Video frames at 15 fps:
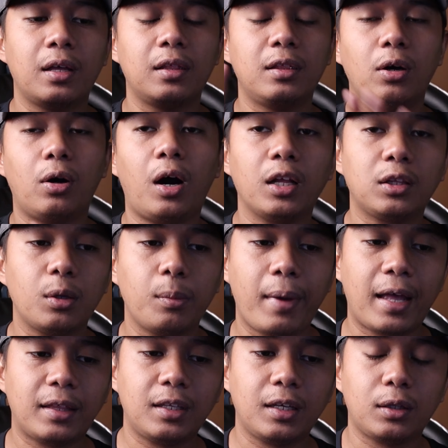the
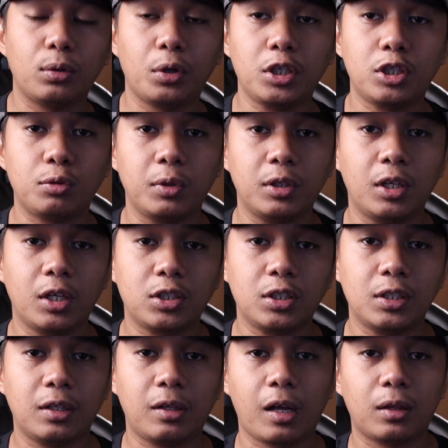automatic noise
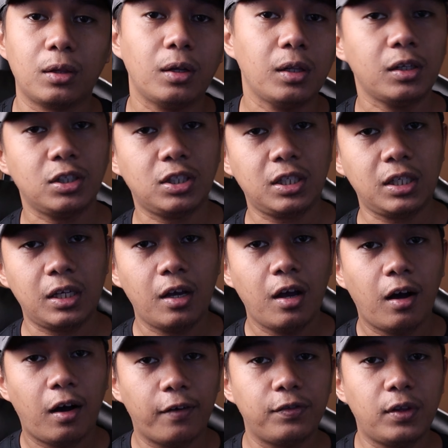reduction technology
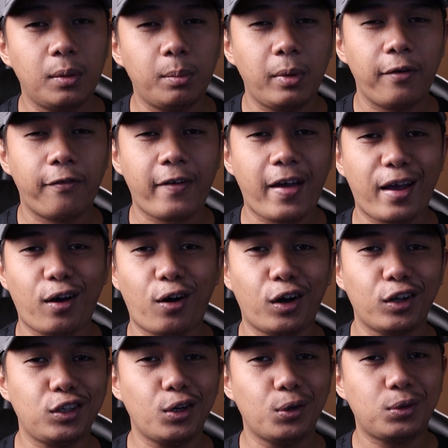of the Mirfak
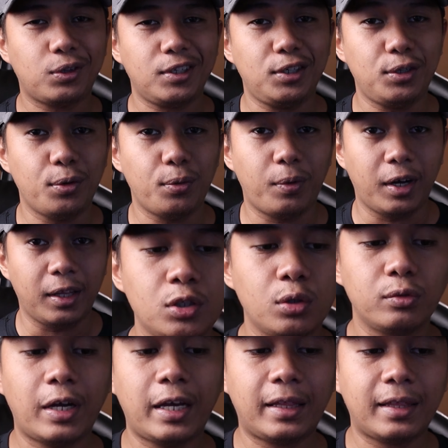Audio TU1. So
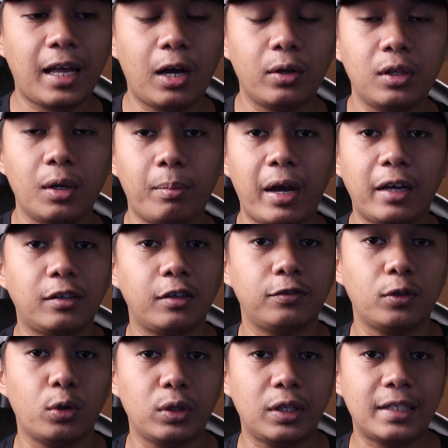right now, the
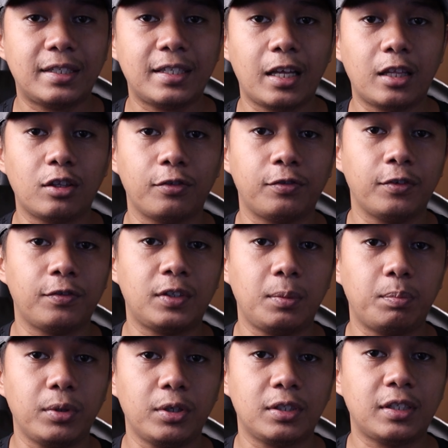microphone is set to
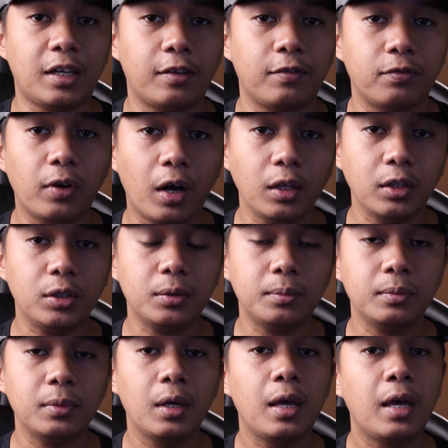50%
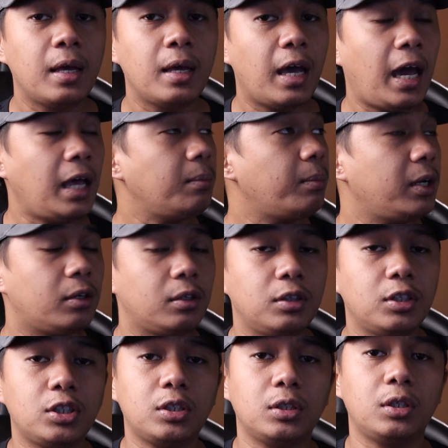volume and my
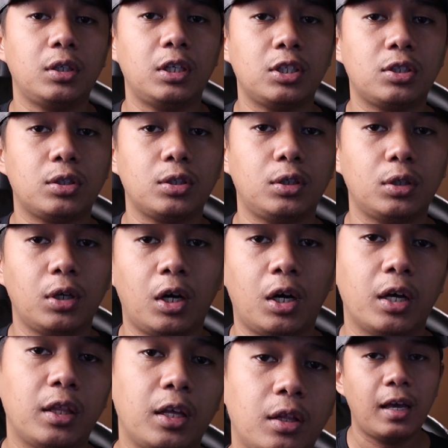conditioner is turned
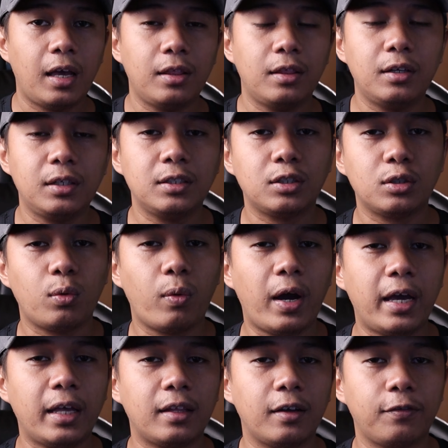on, and there's
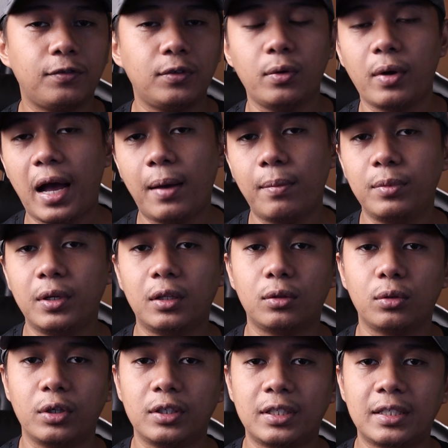quite a few ambient
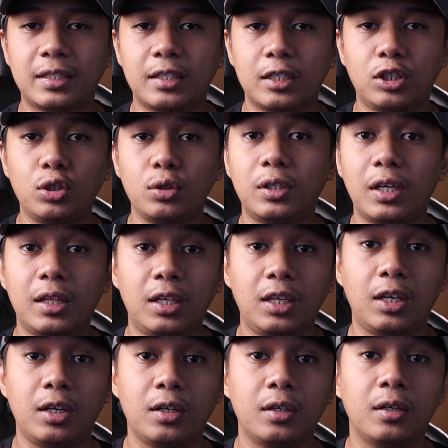noises that you can
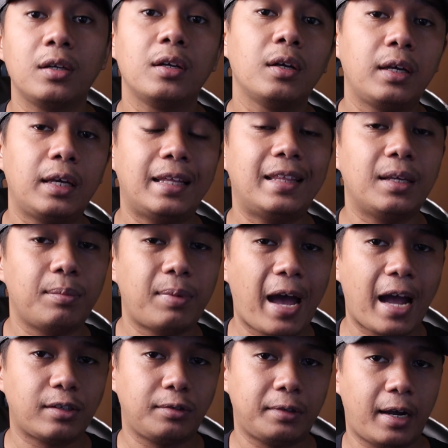hear in the
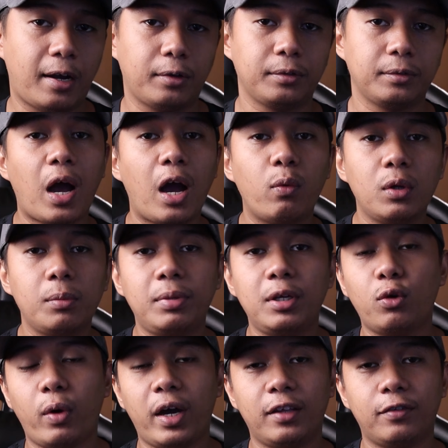background. I will be
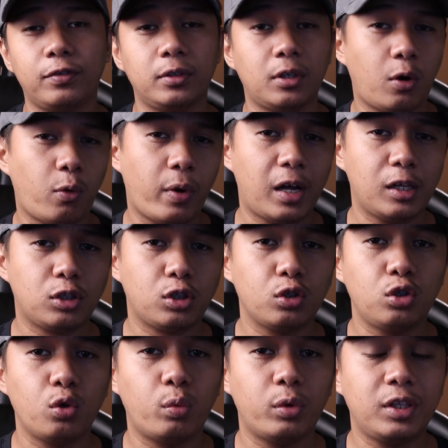quiet for a while so
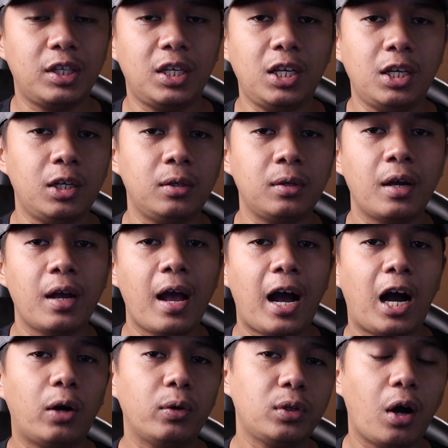you would hear
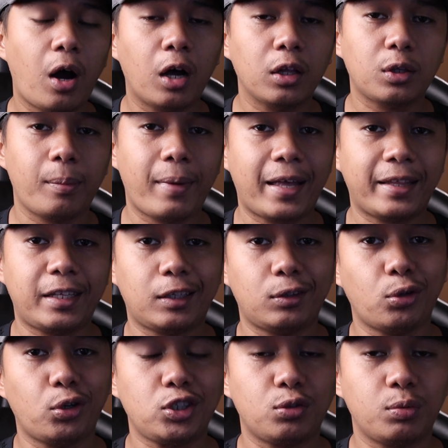how the automatic
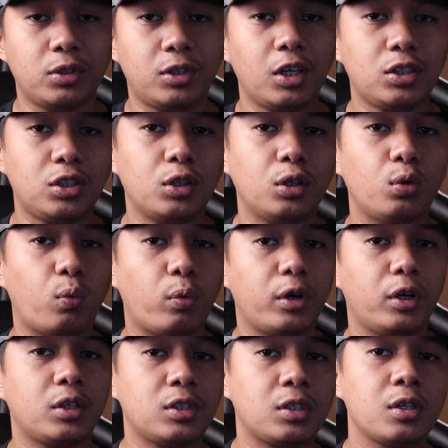noise reduction
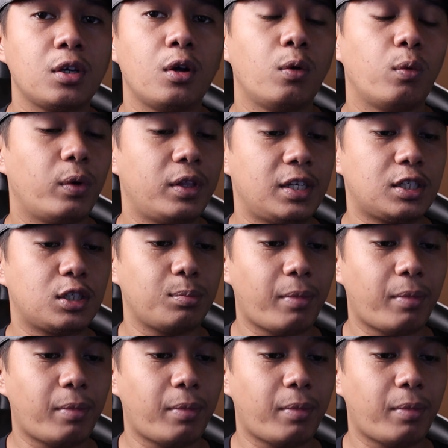works with this